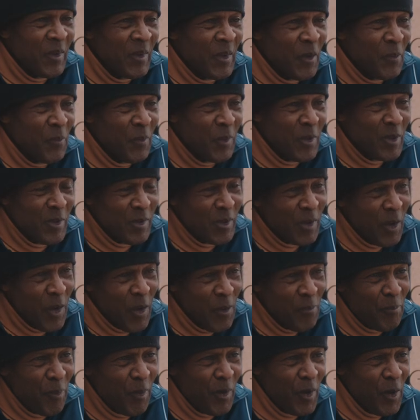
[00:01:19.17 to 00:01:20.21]
And when it
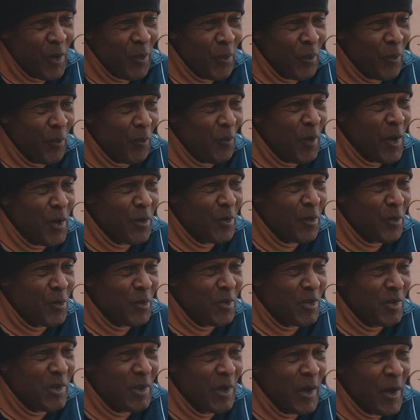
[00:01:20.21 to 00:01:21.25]
started playing on the
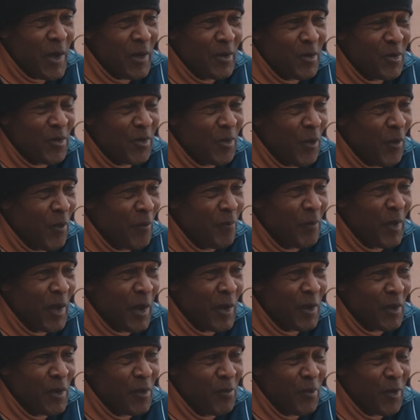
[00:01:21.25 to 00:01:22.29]
radio, she liked the song, but
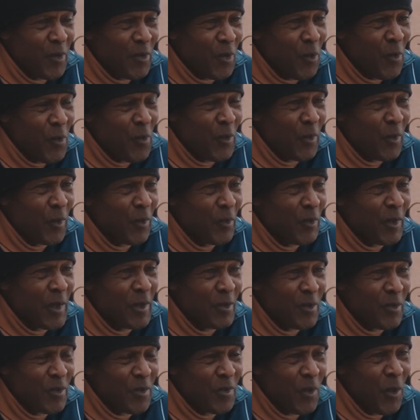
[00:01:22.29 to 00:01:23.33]
I never told her
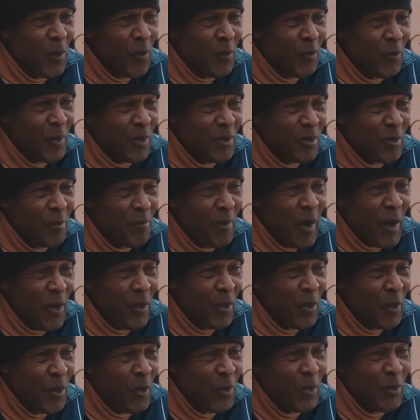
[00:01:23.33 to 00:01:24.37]
that the song was
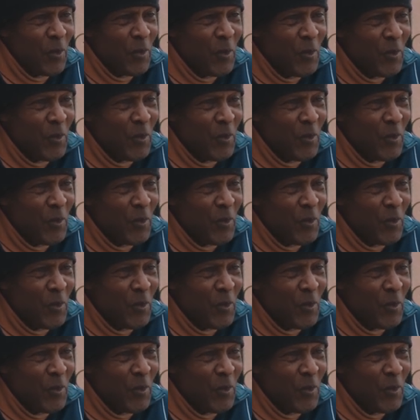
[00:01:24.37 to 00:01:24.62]
about her.